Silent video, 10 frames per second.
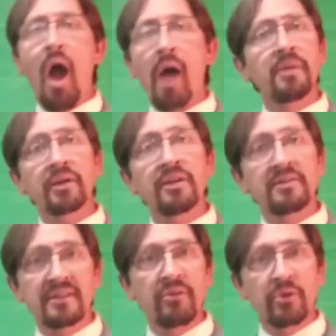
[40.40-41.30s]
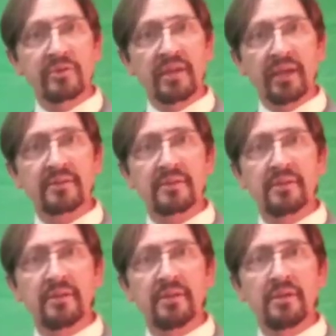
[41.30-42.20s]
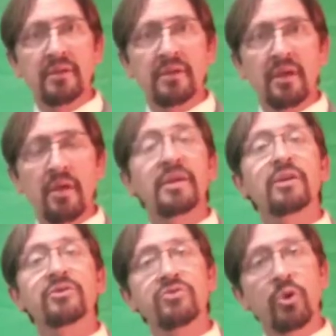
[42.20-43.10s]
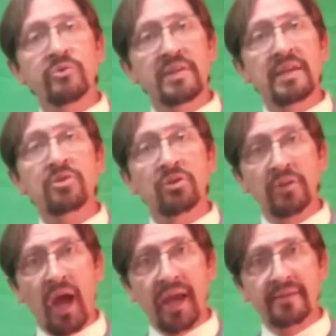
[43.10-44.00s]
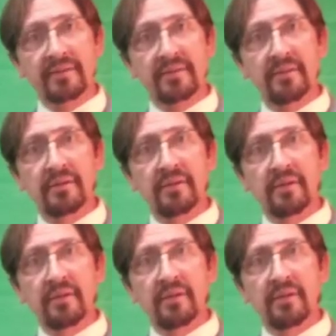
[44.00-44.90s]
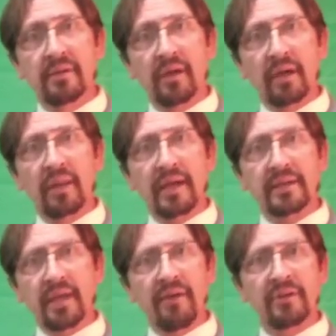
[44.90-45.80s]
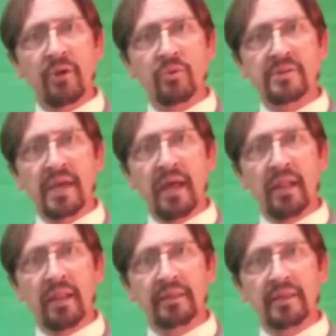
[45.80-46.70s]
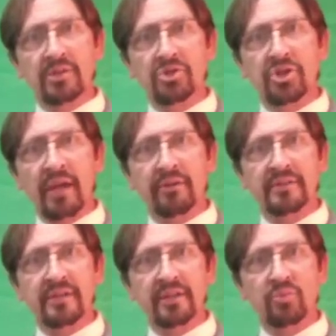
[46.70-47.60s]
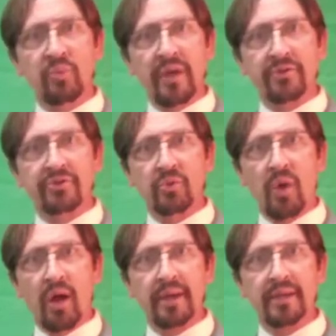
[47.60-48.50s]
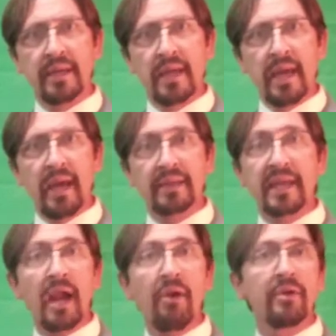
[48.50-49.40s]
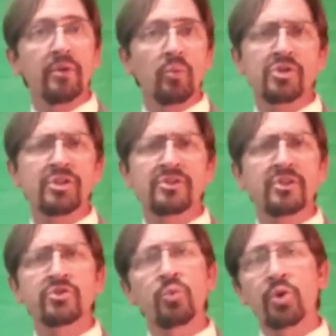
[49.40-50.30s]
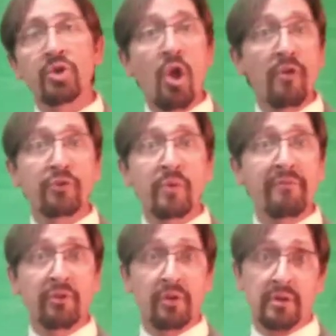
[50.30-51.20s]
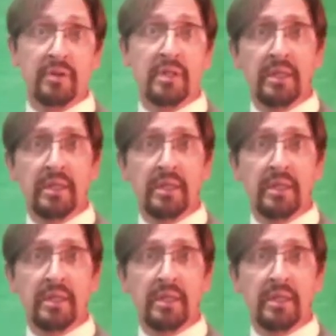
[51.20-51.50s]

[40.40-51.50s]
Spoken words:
I'm not going to say those things. Because those things are lies. Unlike Kevin O'Dell at the Channel 6 Weather Squad, and Karen when she says the word forever.